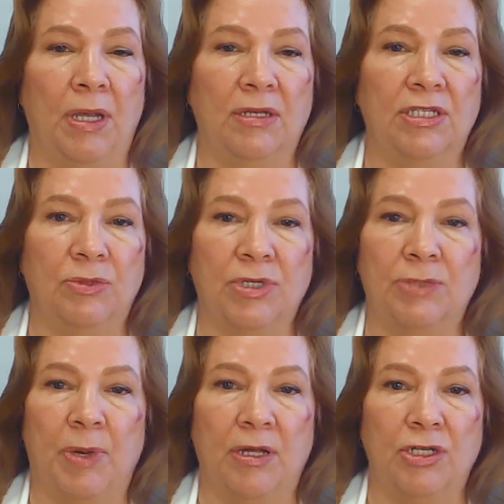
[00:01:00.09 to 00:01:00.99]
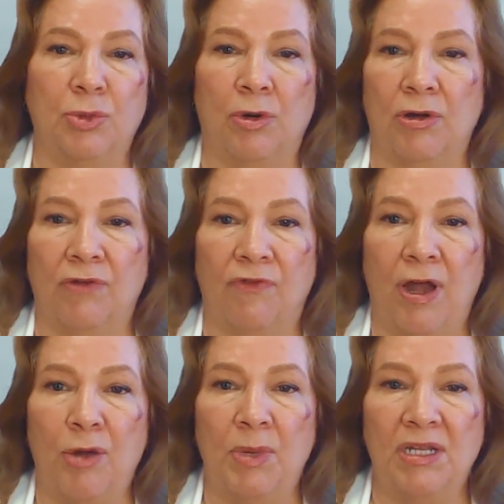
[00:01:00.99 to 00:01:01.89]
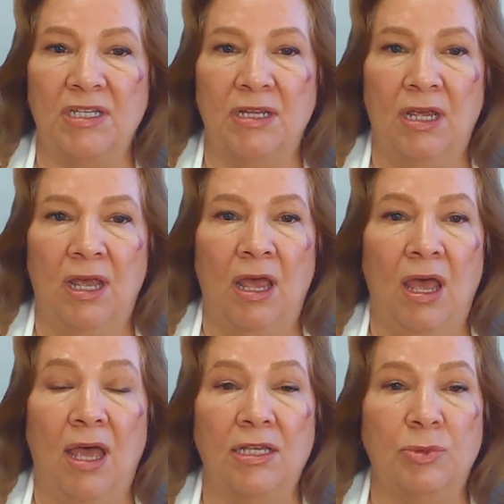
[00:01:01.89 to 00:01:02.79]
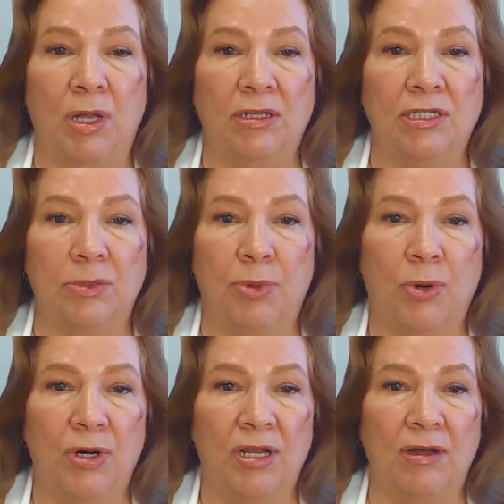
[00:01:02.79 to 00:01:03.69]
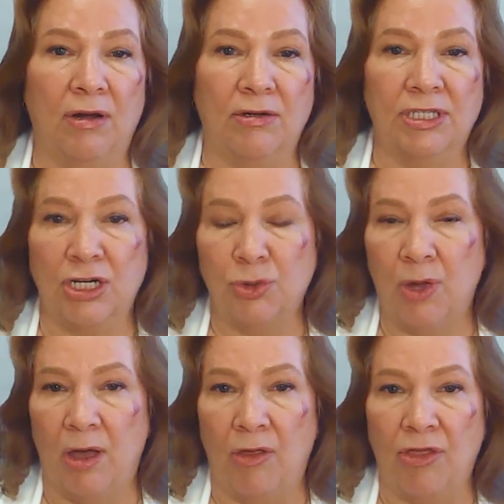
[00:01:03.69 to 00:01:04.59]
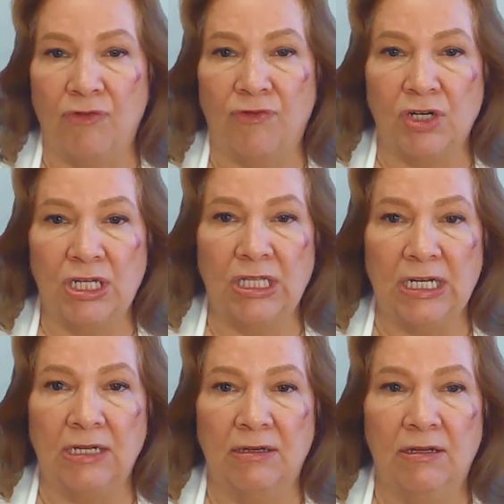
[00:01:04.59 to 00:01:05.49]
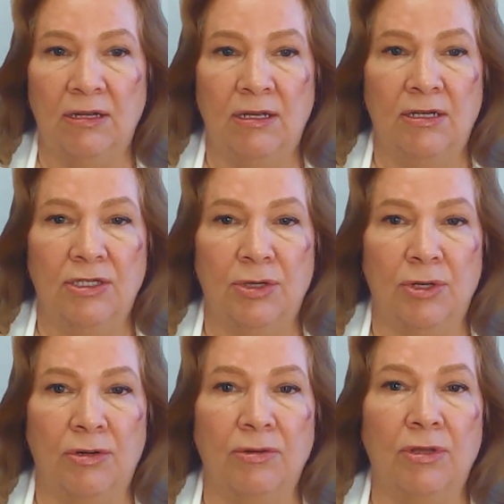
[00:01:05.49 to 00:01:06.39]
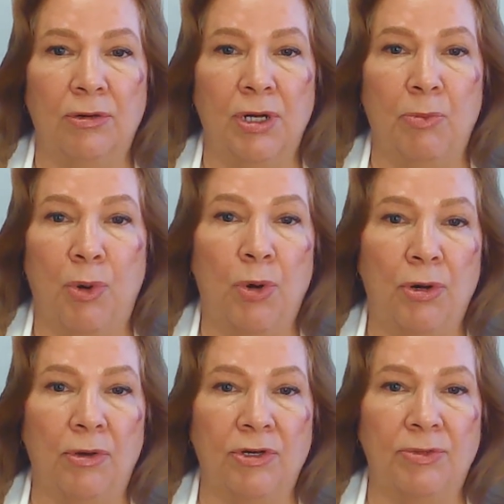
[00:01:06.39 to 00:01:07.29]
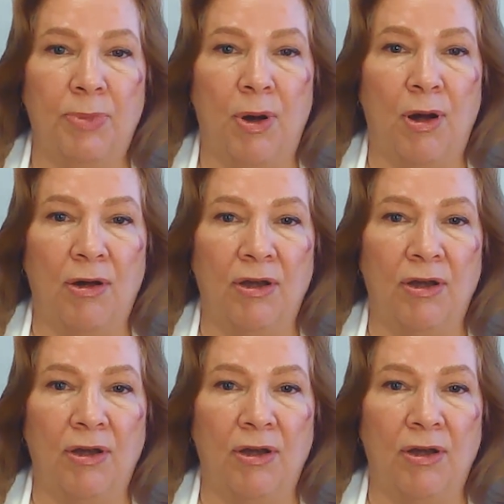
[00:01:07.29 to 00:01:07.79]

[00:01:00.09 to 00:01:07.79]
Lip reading: us to respond to our environment, as well as supporting our sexual health and fertility. So they're an important part